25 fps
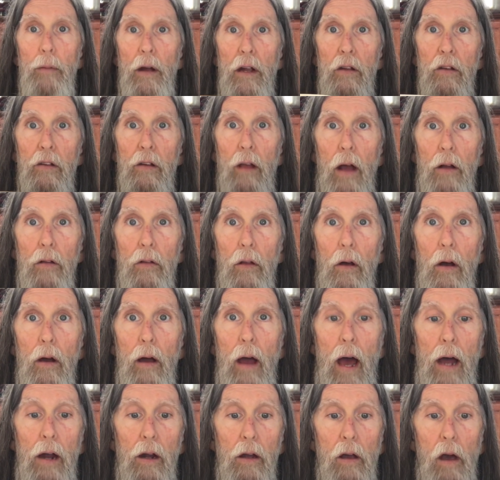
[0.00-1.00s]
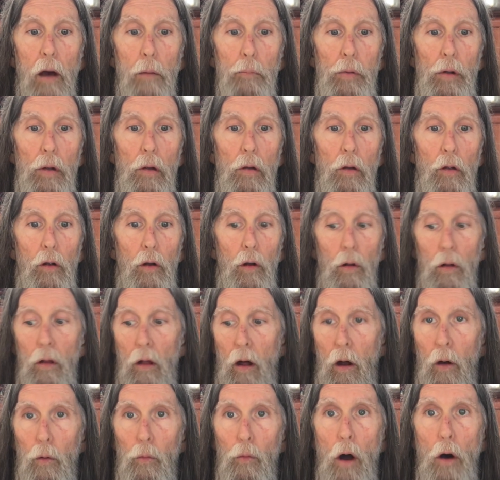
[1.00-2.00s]
I just had a couple of
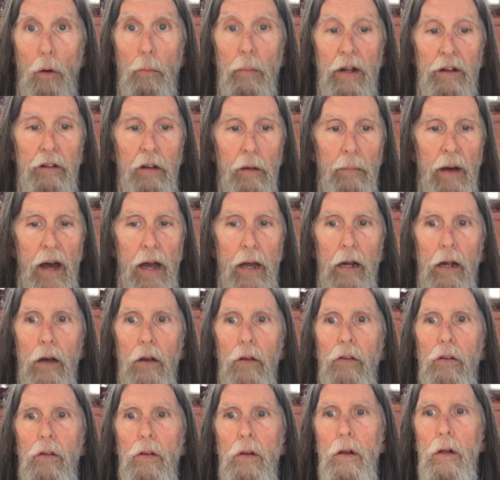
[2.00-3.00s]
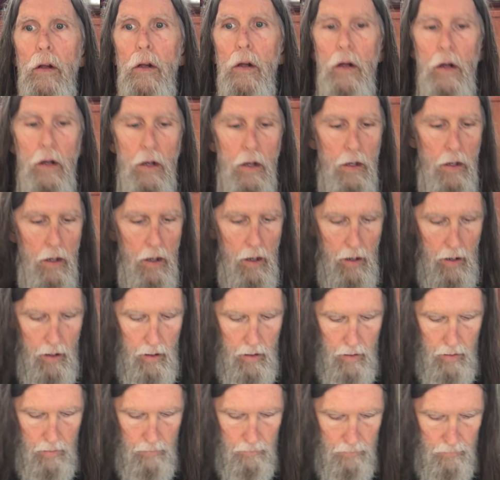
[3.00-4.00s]
little Roma tomatoes.
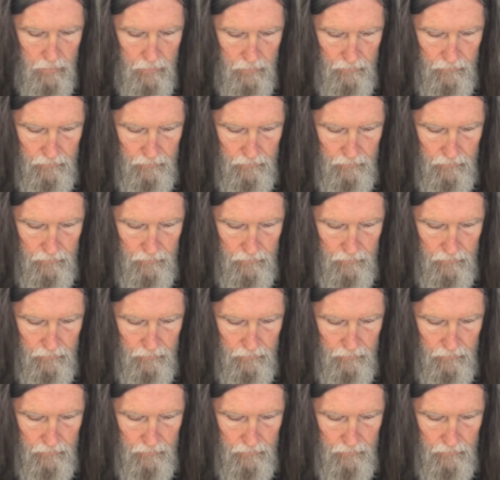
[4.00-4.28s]
And